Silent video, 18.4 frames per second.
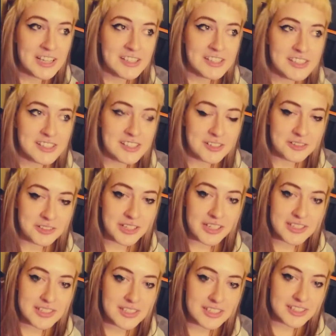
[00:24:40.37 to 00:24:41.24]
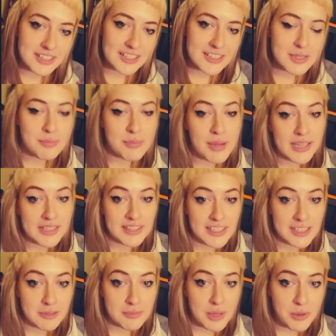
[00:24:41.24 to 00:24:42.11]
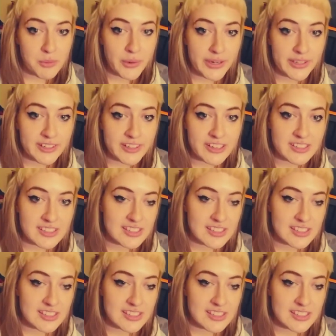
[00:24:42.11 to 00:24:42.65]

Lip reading: So that's a bad thing about weight loss,